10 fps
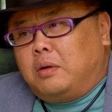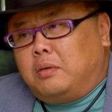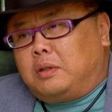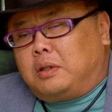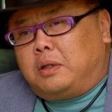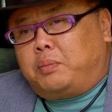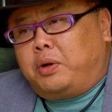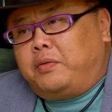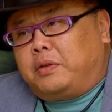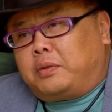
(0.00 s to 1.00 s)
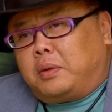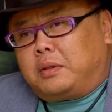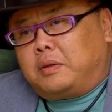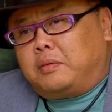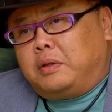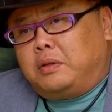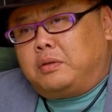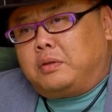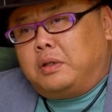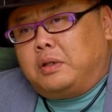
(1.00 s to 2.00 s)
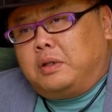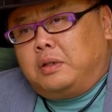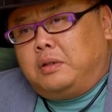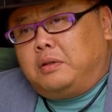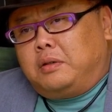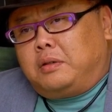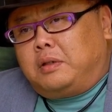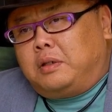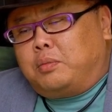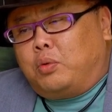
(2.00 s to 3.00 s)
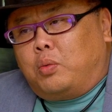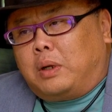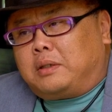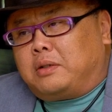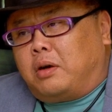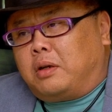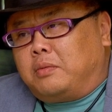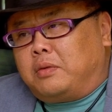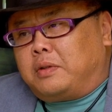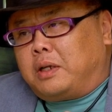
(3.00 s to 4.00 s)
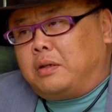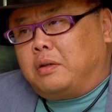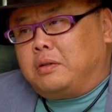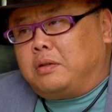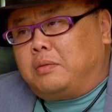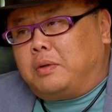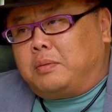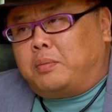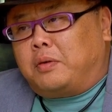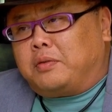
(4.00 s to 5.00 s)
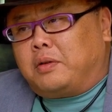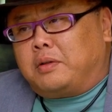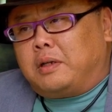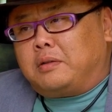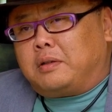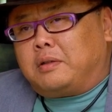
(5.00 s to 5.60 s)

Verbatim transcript: whereas in the previous ones that we use, it's more one-sided with technology, whereas both sides now,